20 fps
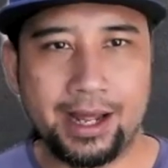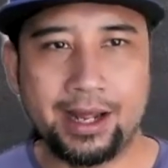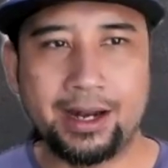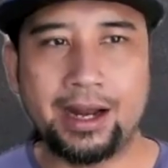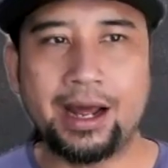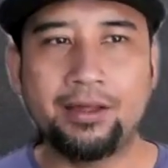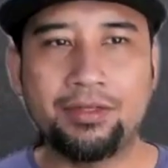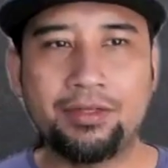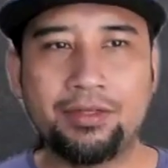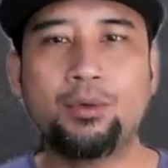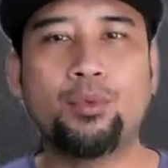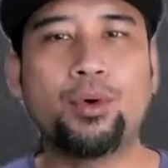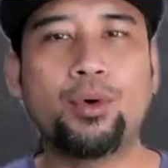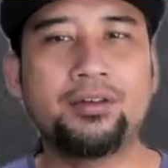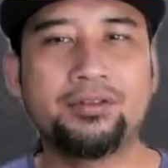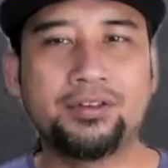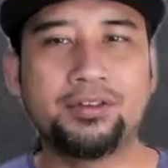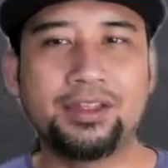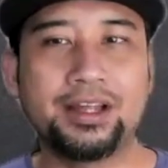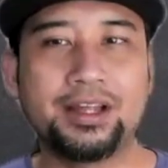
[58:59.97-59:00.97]
and I think
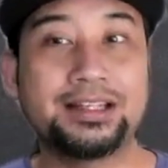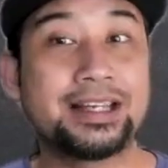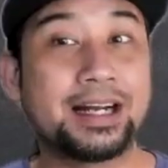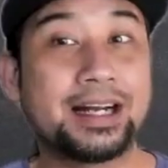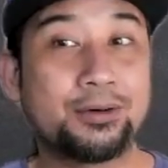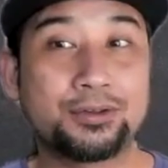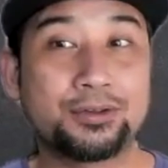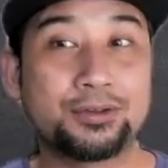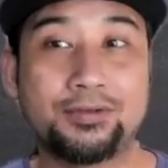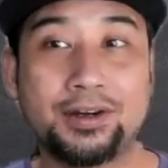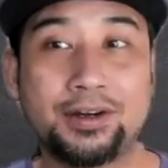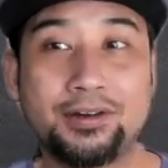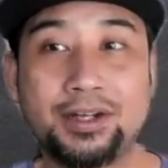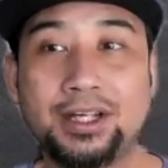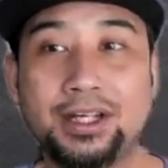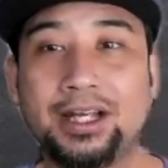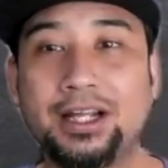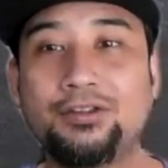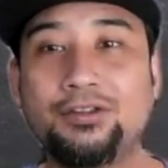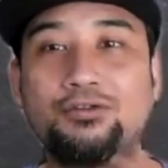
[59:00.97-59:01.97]
one of the things that I was
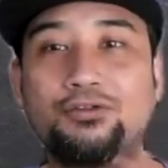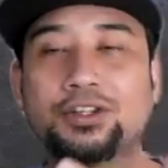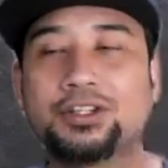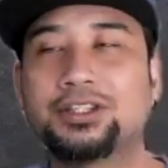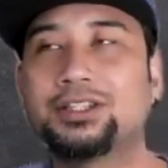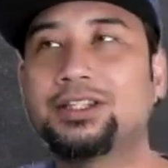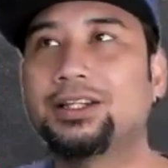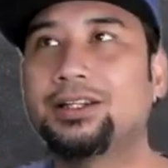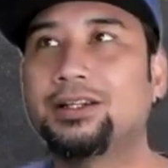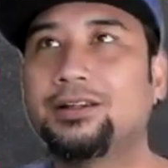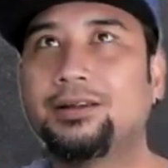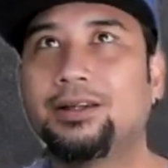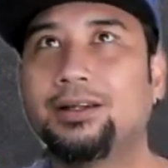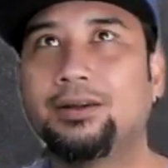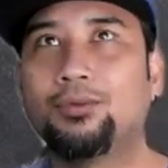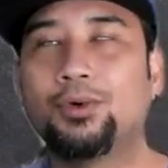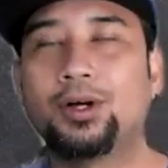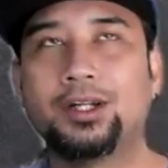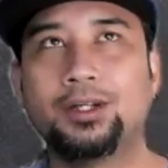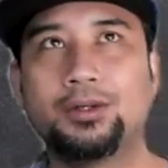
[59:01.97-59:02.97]
very interested
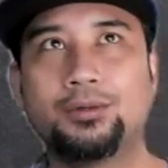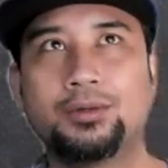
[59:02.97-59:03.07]
in what you